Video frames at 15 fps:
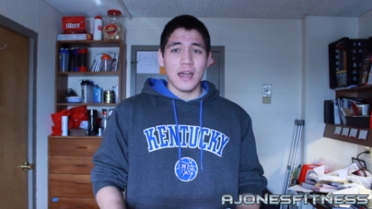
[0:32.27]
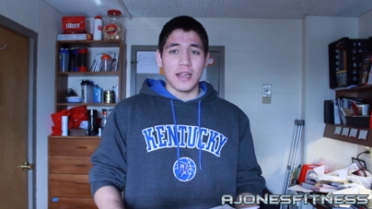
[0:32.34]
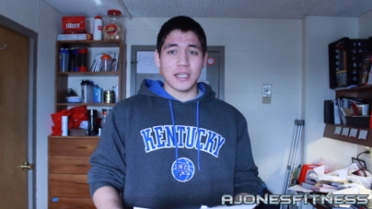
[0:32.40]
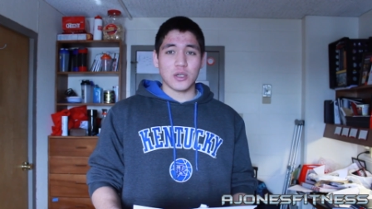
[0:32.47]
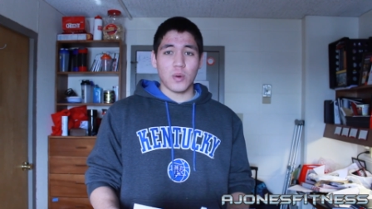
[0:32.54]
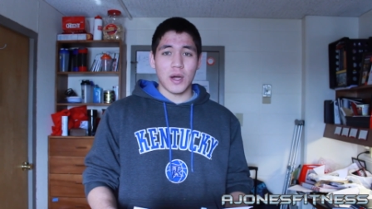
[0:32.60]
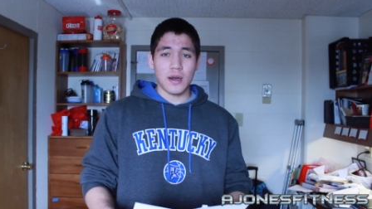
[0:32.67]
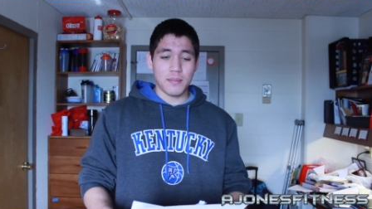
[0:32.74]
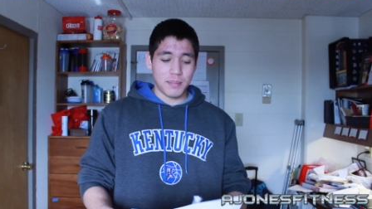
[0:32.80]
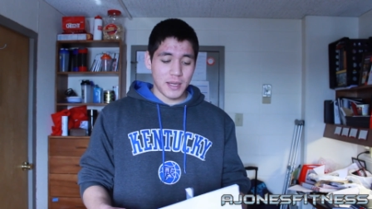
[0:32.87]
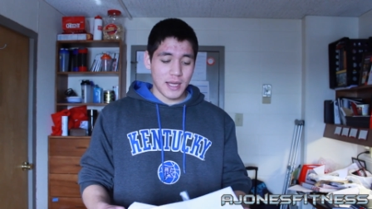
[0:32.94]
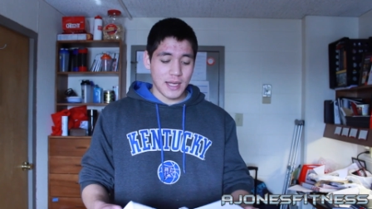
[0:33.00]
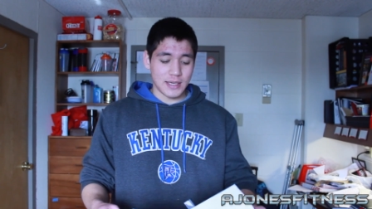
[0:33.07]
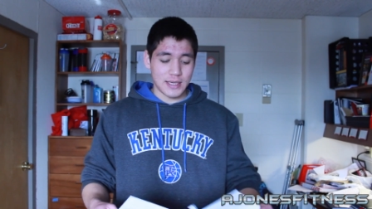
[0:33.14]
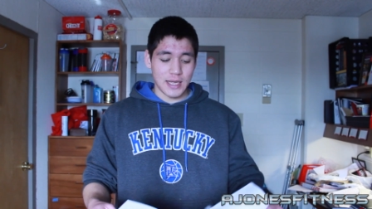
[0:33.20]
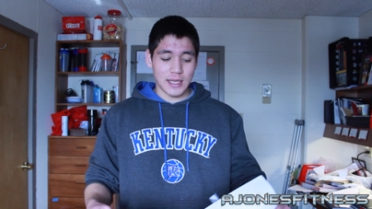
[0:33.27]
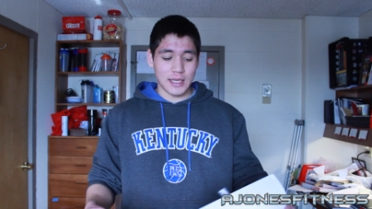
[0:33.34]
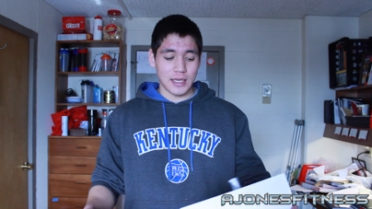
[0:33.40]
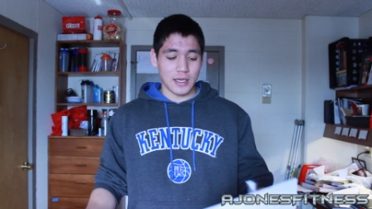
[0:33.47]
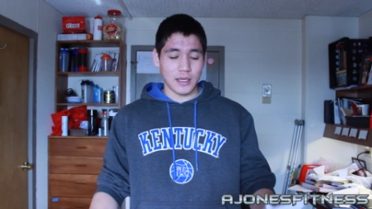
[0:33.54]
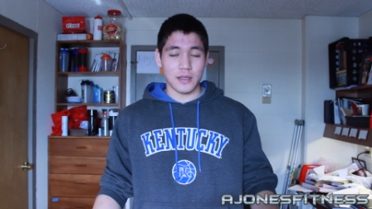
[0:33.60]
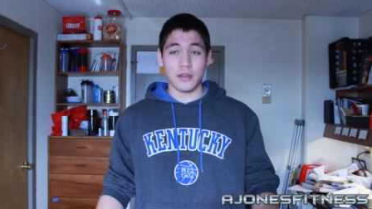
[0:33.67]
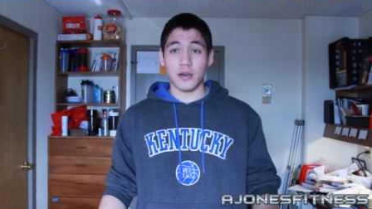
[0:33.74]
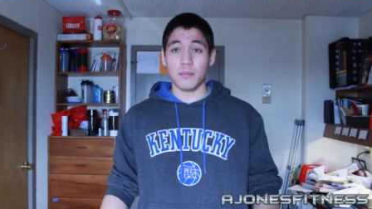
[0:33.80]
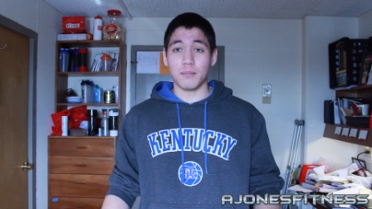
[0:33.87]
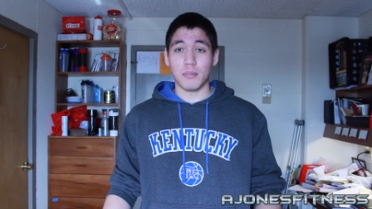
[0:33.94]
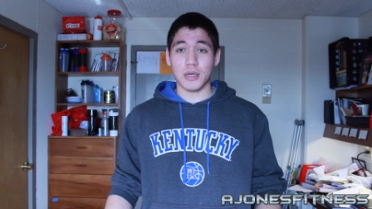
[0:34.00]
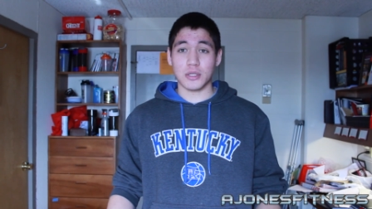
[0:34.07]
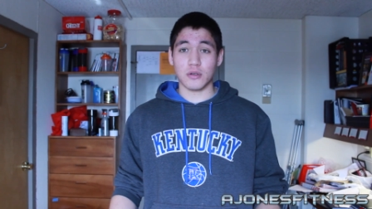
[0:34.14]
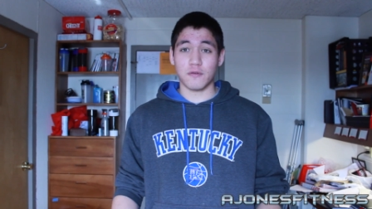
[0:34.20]
That's quite a bit and taking the
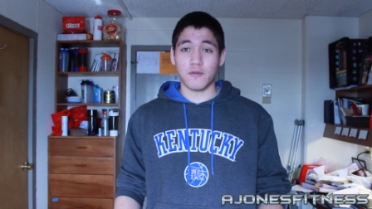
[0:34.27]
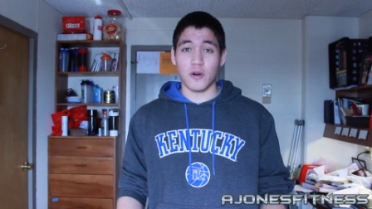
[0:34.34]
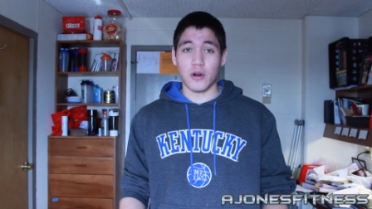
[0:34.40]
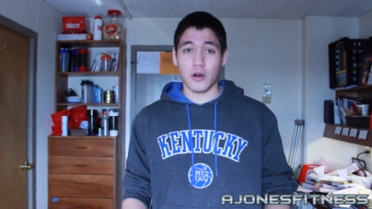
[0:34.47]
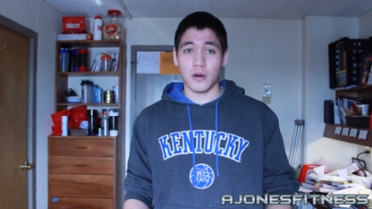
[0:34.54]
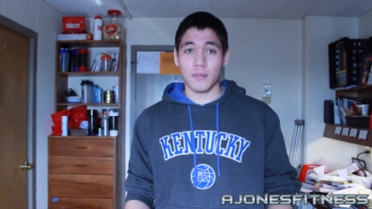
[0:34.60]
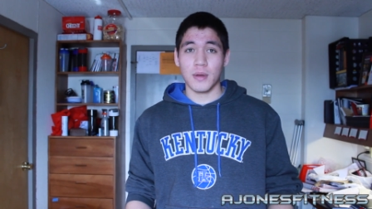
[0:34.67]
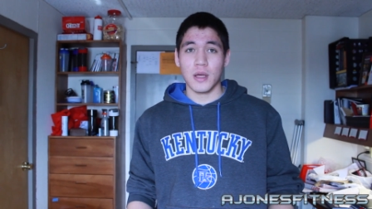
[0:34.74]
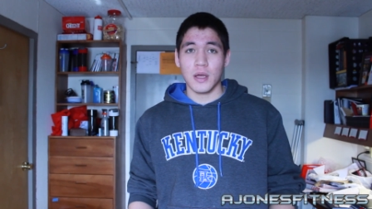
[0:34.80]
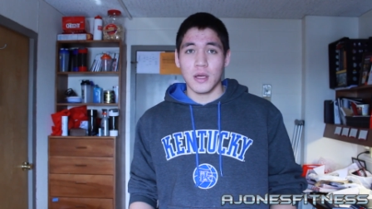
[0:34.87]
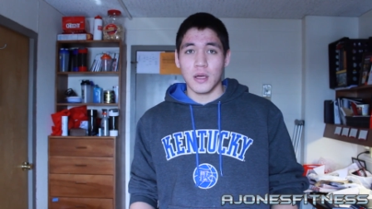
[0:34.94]
MusclePharm